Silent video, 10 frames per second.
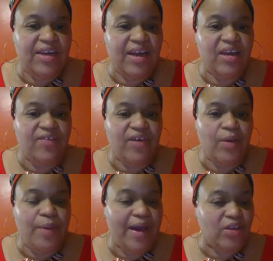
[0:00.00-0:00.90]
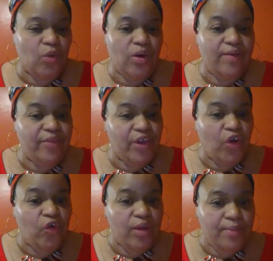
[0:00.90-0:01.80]
negative impact on whatever the
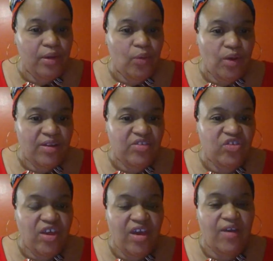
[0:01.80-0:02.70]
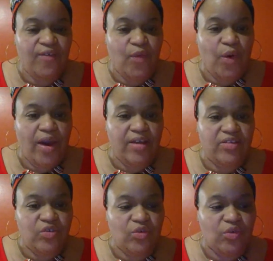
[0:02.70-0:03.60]
agreement was to care for and
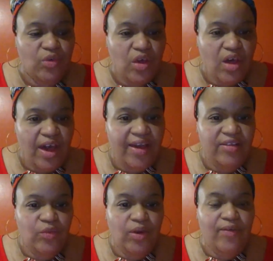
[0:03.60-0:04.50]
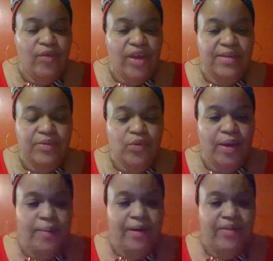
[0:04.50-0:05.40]
whatever arrangements were
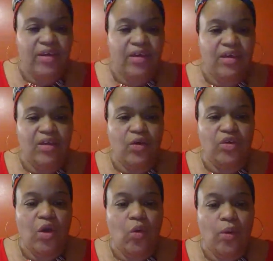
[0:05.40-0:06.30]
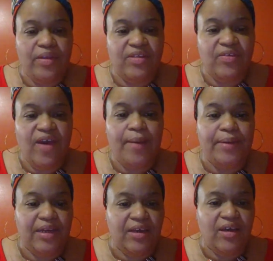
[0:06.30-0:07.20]
made by the young woman's
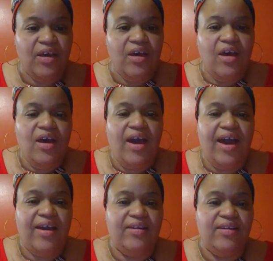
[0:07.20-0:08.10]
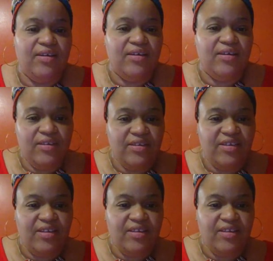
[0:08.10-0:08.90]
family and this